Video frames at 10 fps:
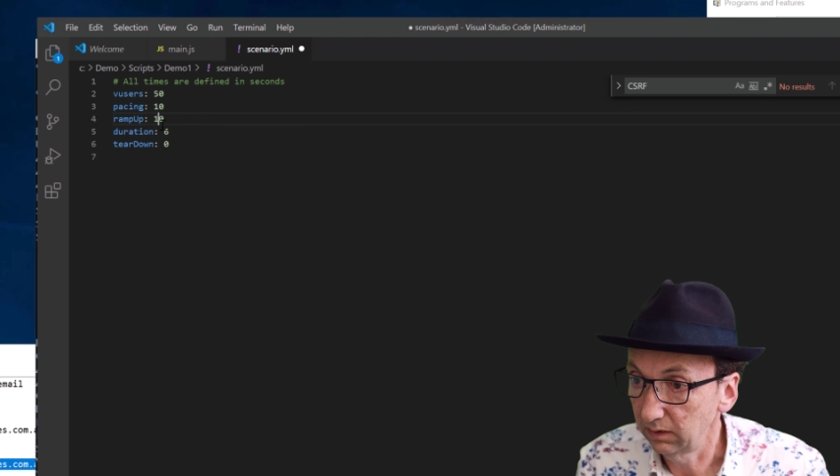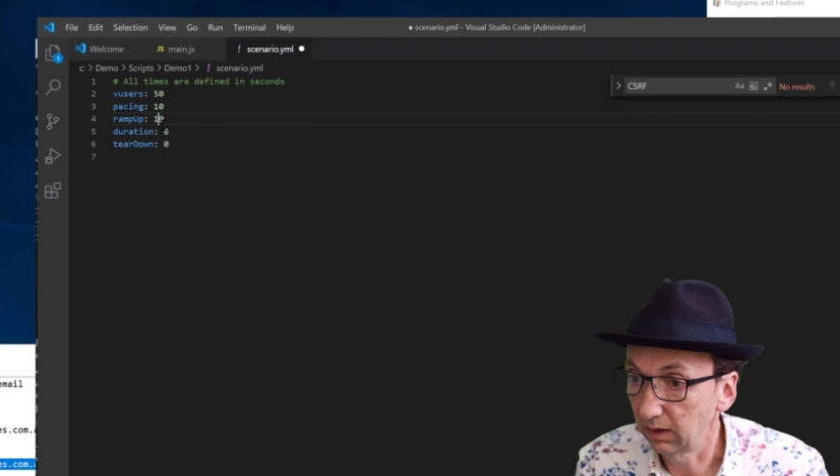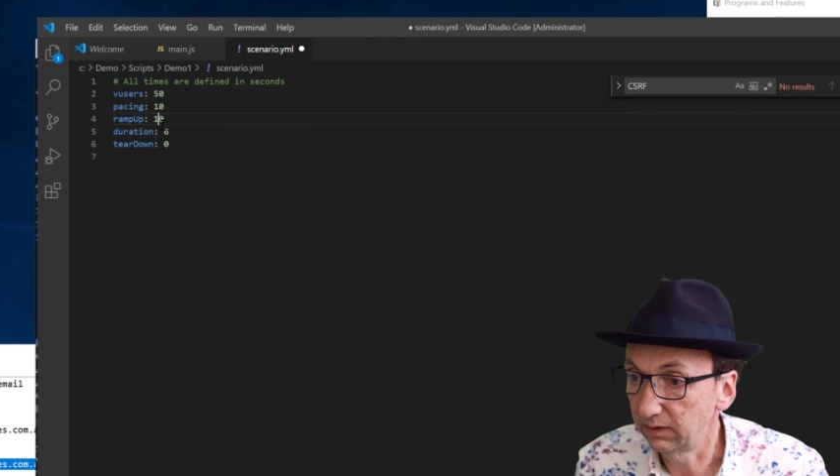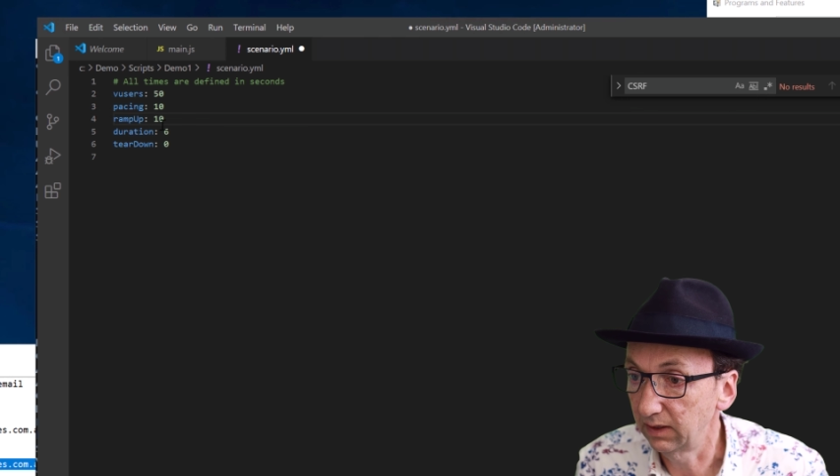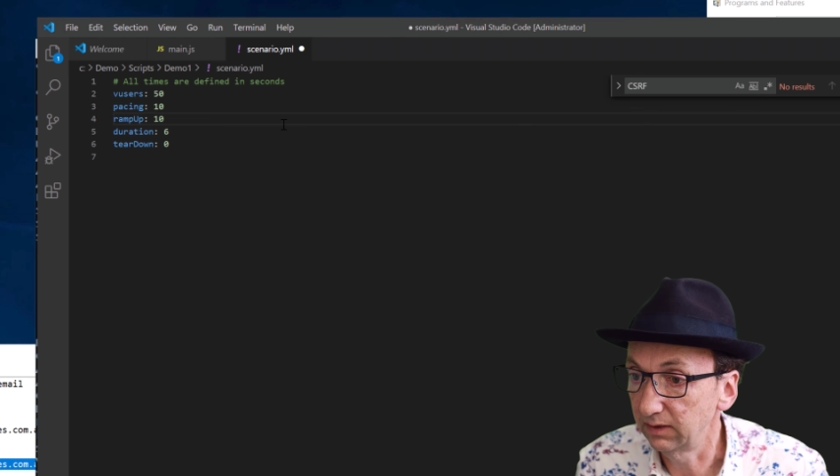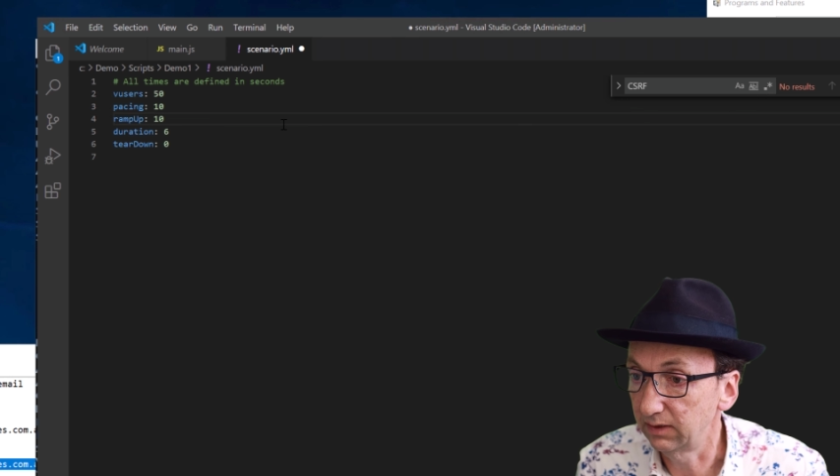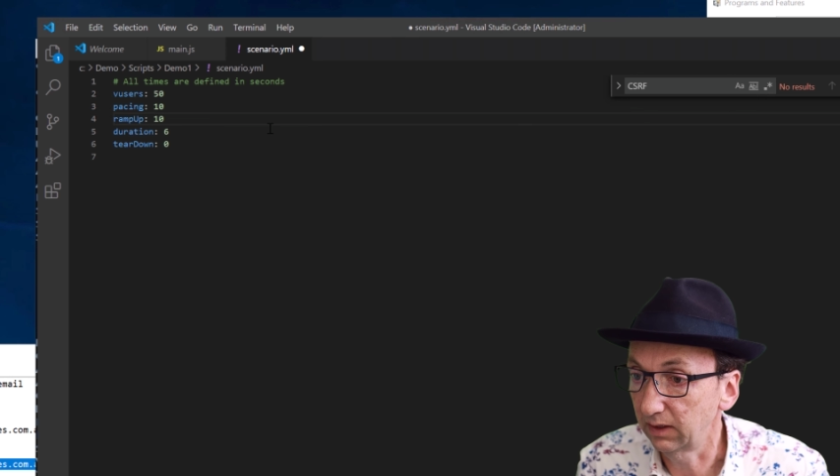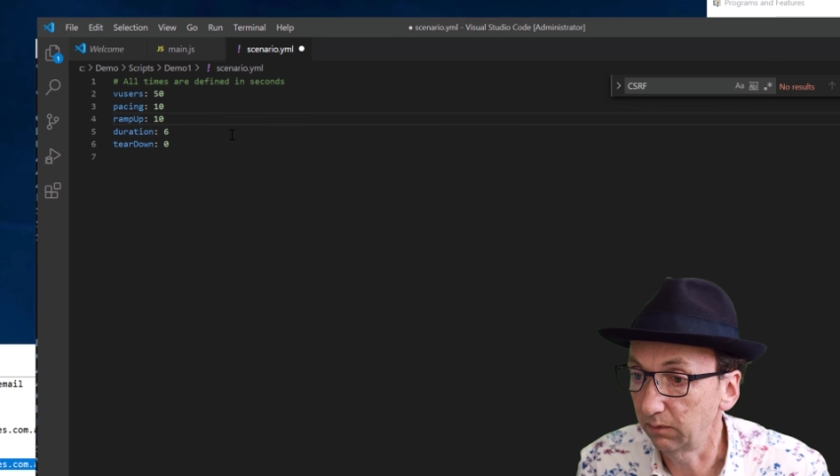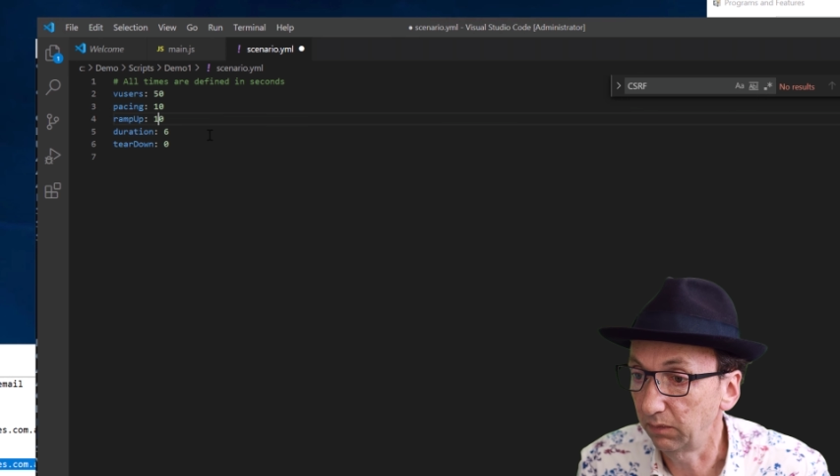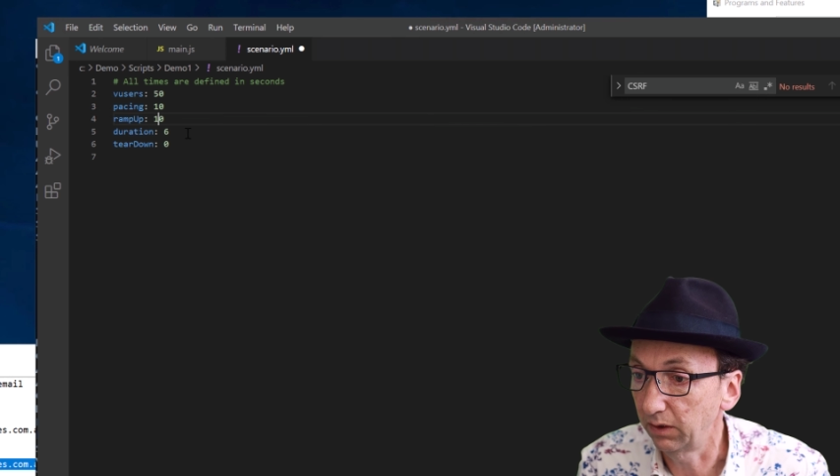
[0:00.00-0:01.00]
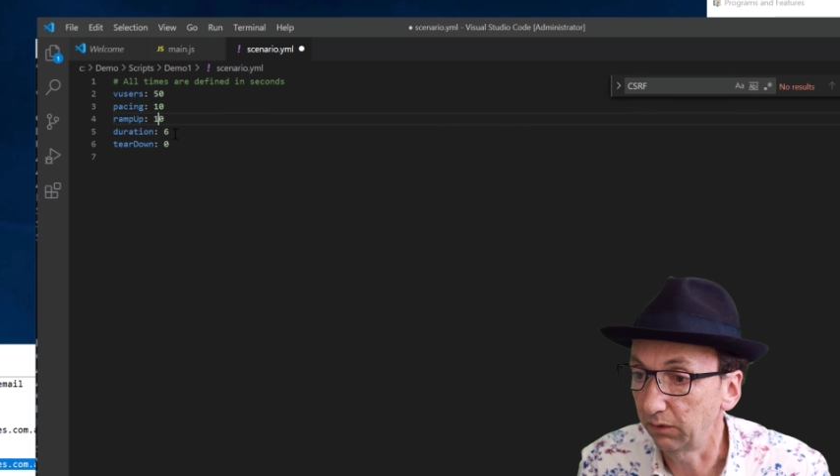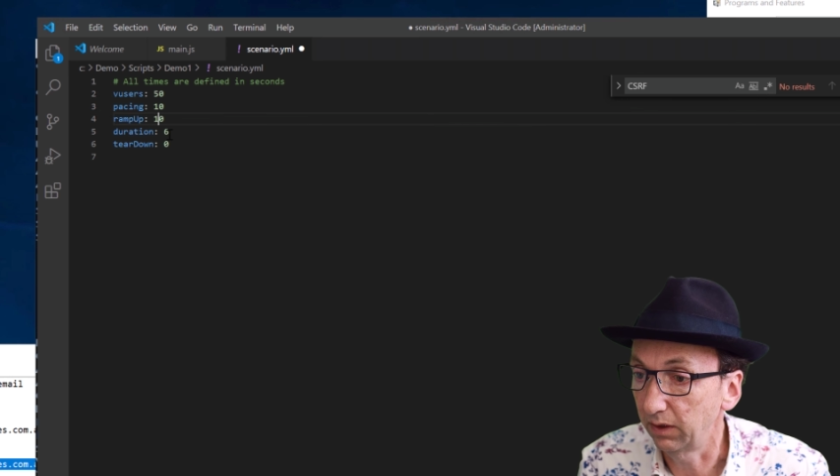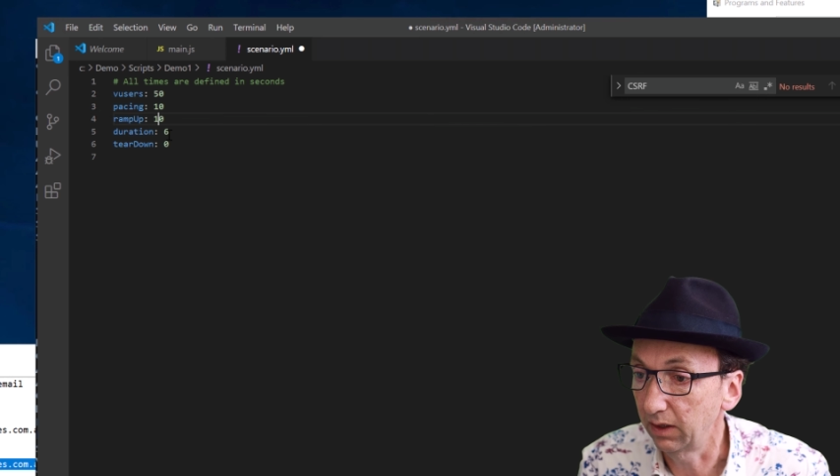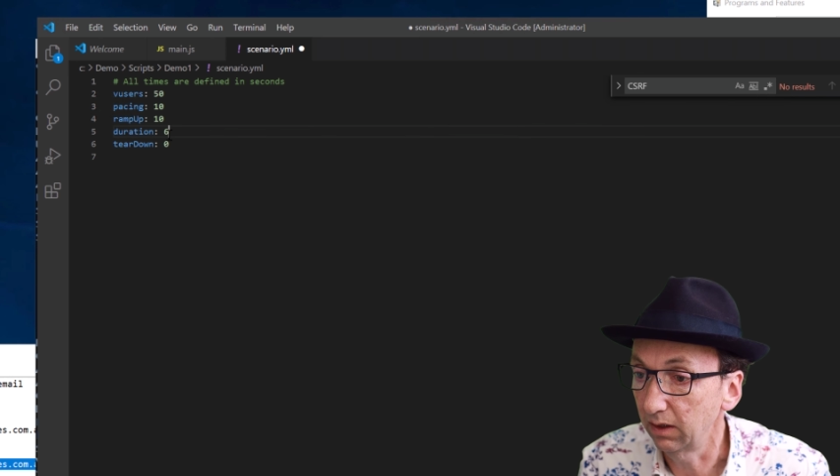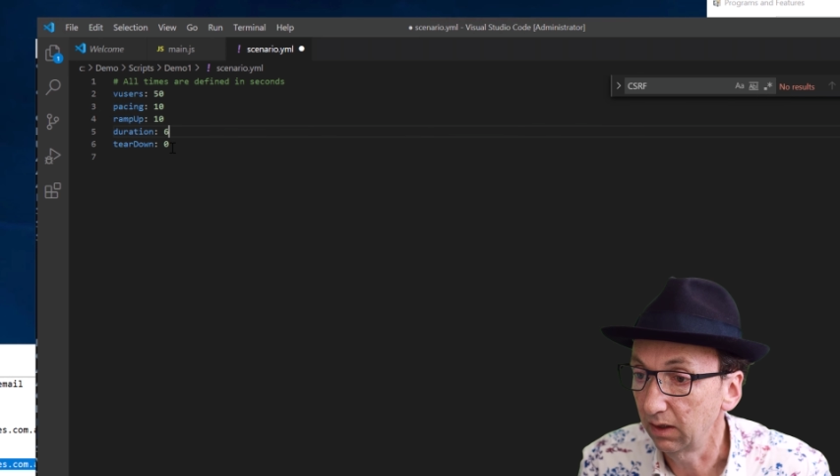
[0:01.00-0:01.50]
a 10-second
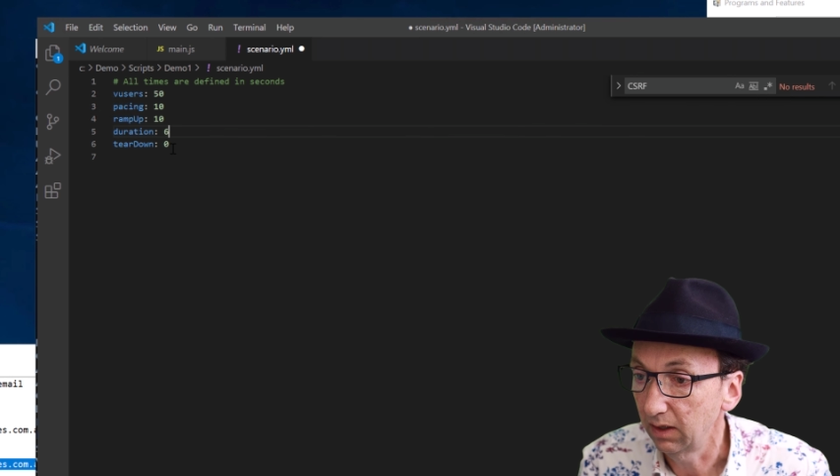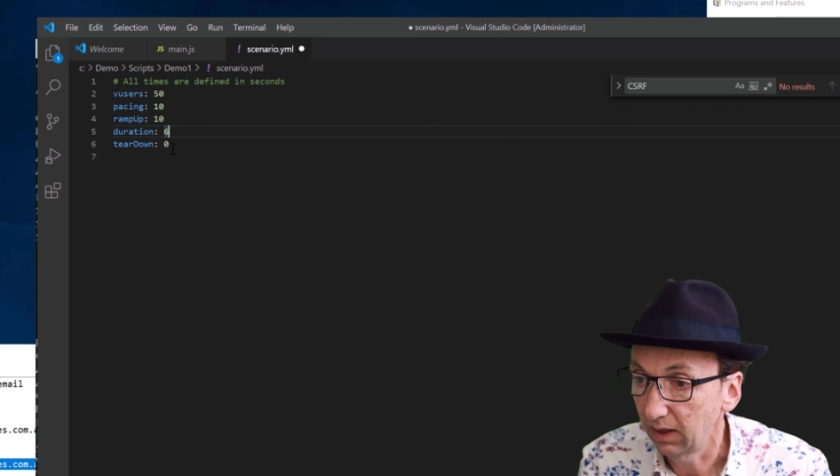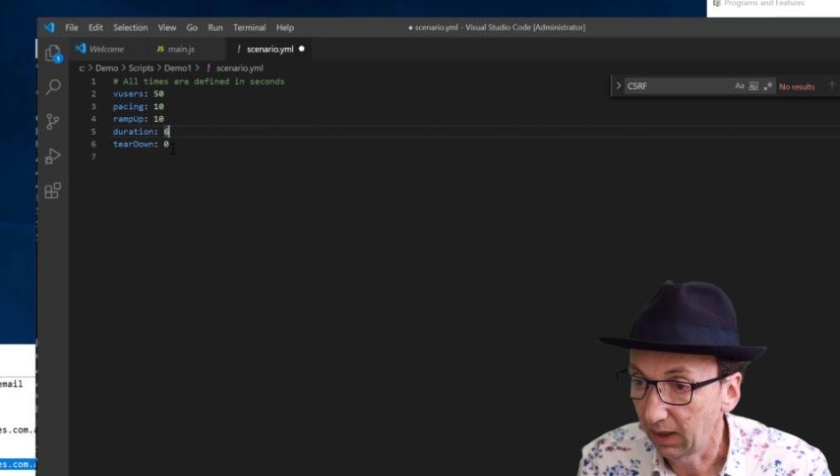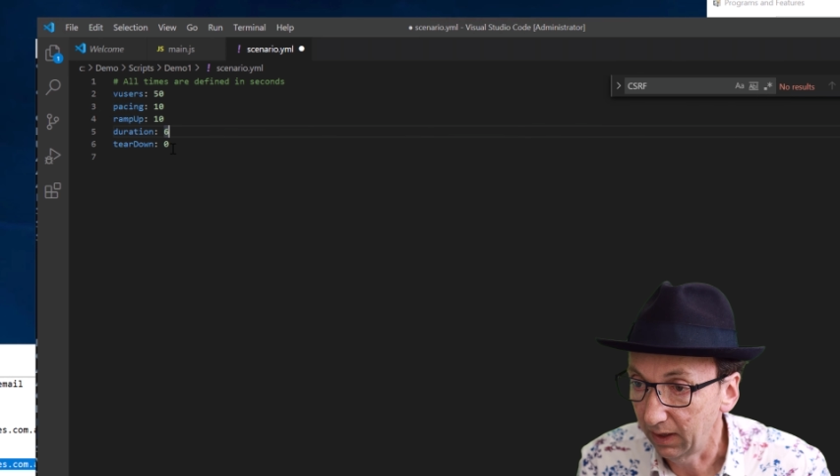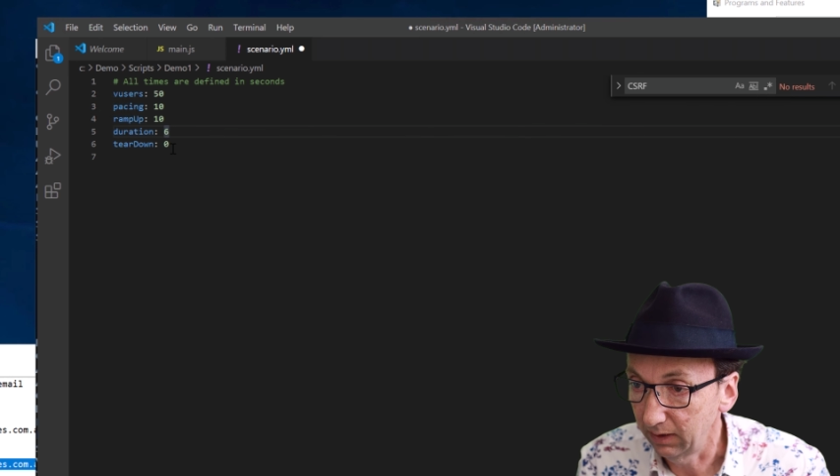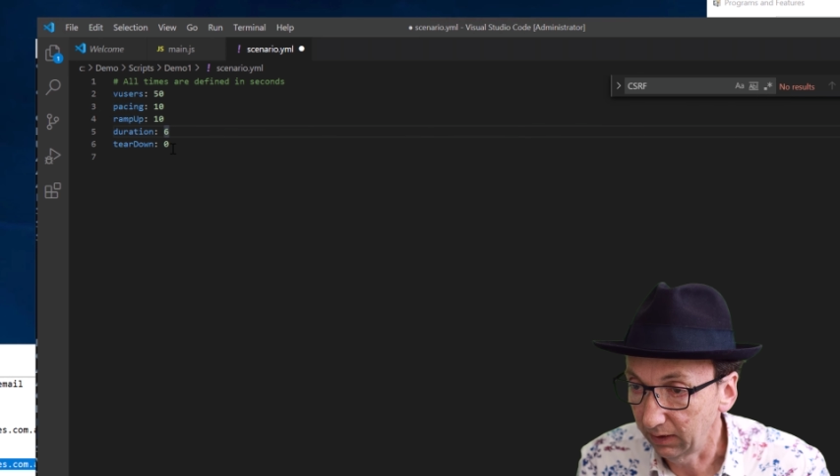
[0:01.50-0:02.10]
period, and